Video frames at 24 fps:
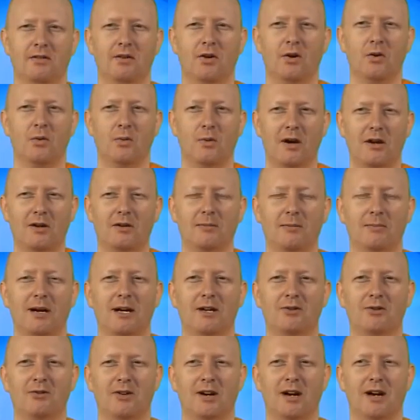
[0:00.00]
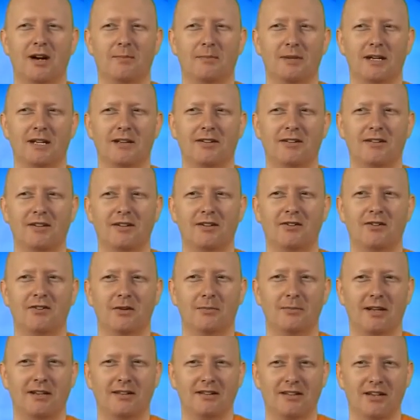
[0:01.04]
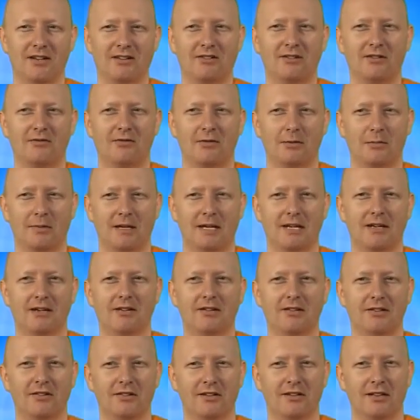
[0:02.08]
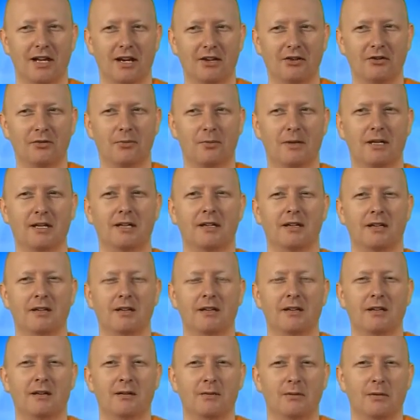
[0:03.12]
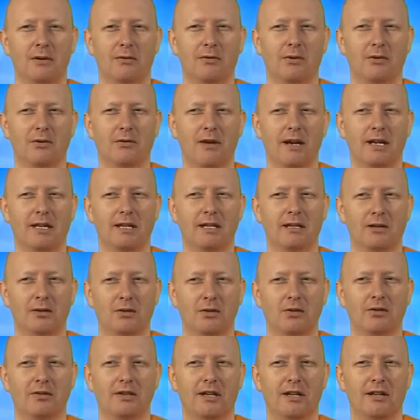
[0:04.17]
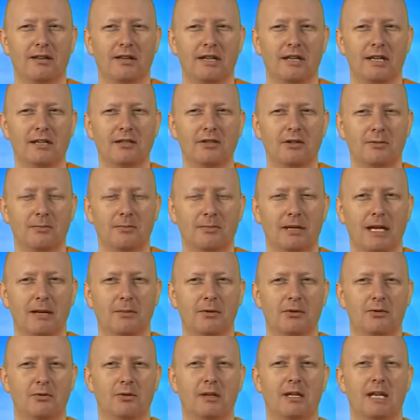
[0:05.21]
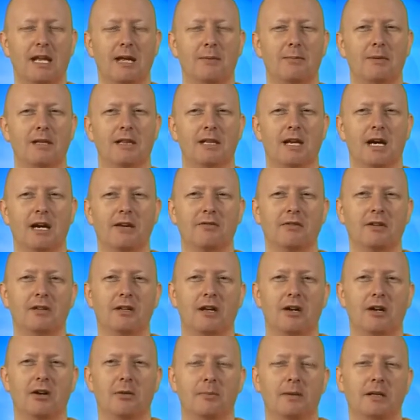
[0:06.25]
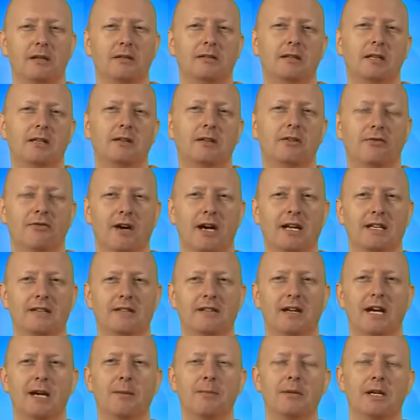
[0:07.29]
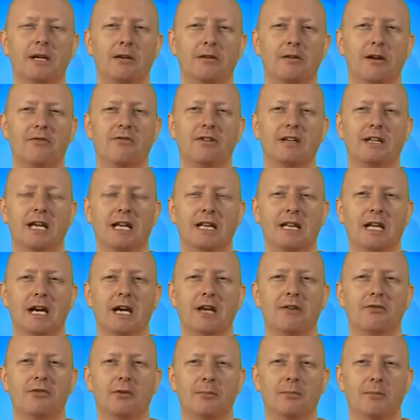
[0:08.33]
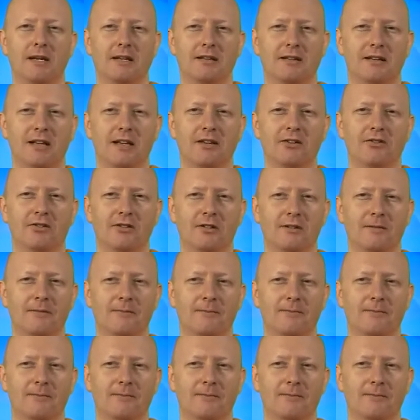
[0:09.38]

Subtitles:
So welcome back to our mini-series on meditation for beginners. Last week we've already looked at the interplay between aim in life and our ability to find time in our everyday lives for meditation.